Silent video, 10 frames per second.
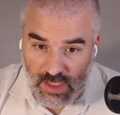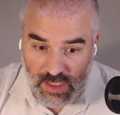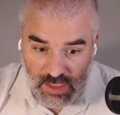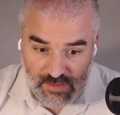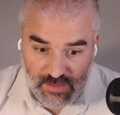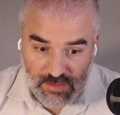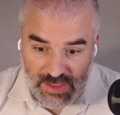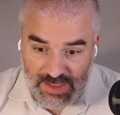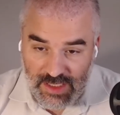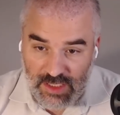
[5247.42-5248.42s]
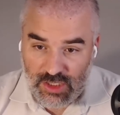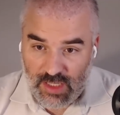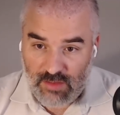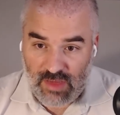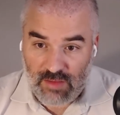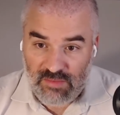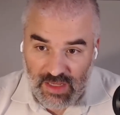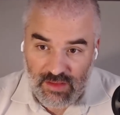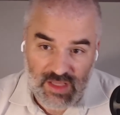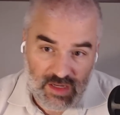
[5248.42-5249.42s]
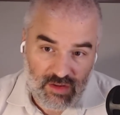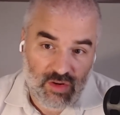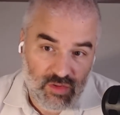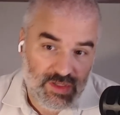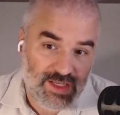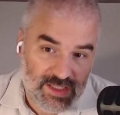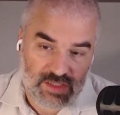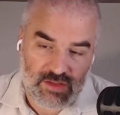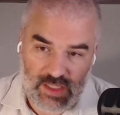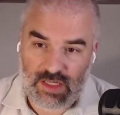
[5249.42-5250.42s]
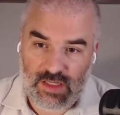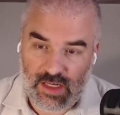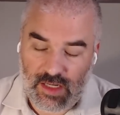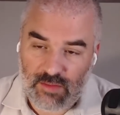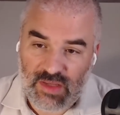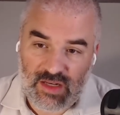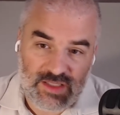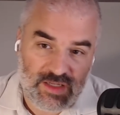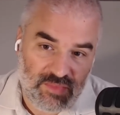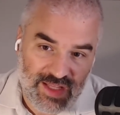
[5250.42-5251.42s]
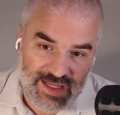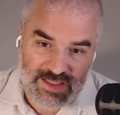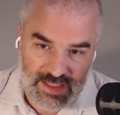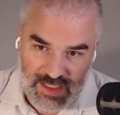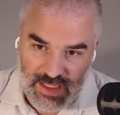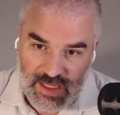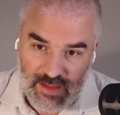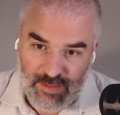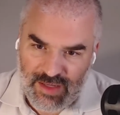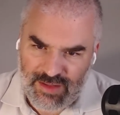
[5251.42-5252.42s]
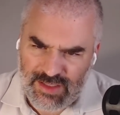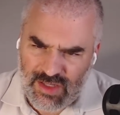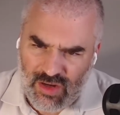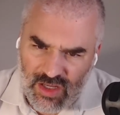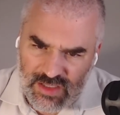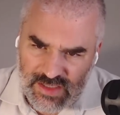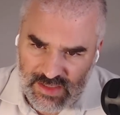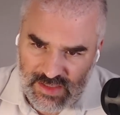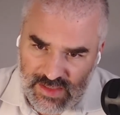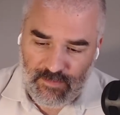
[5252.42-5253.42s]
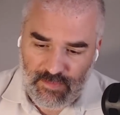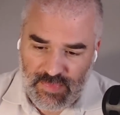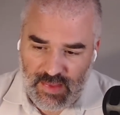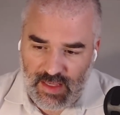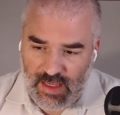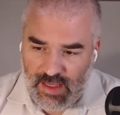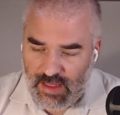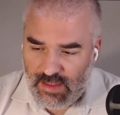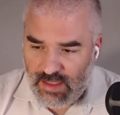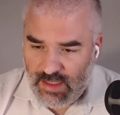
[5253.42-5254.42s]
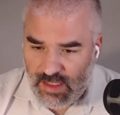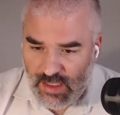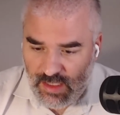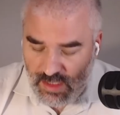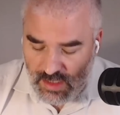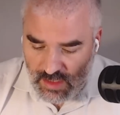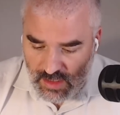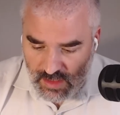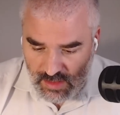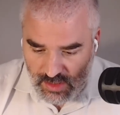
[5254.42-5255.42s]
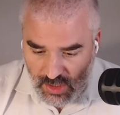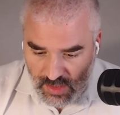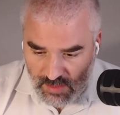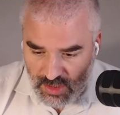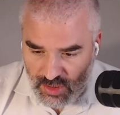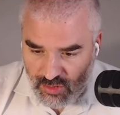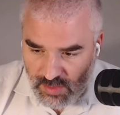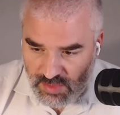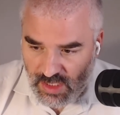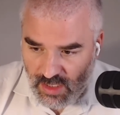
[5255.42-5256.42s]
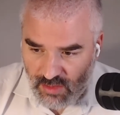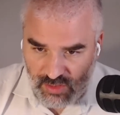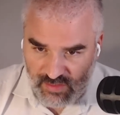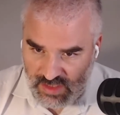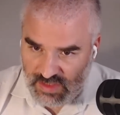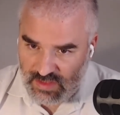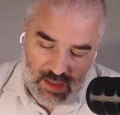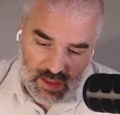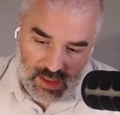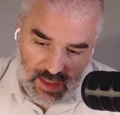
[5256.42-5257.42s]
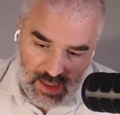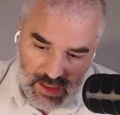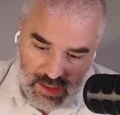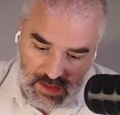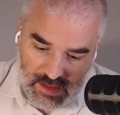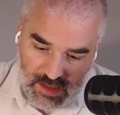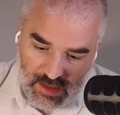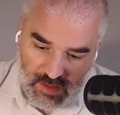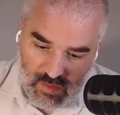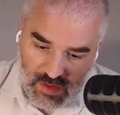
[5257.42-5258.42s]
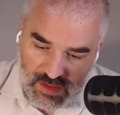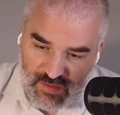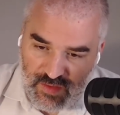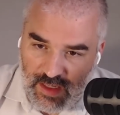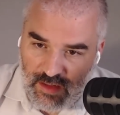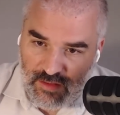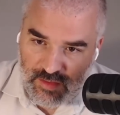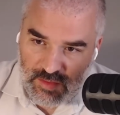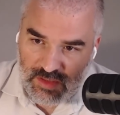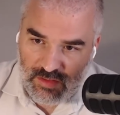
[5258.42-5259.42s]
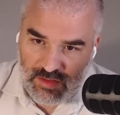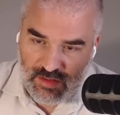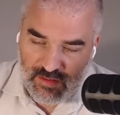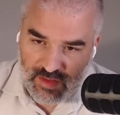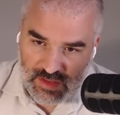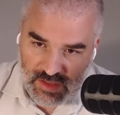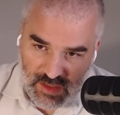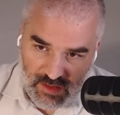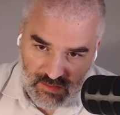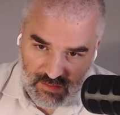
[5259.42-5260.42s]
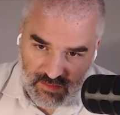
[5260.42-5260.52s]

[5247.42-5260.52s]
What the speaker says: is for him to teach them about their own history and about its complexity and about its causes. And he took them on a trip to Auschwitz. And he was fired from Al-Quds University for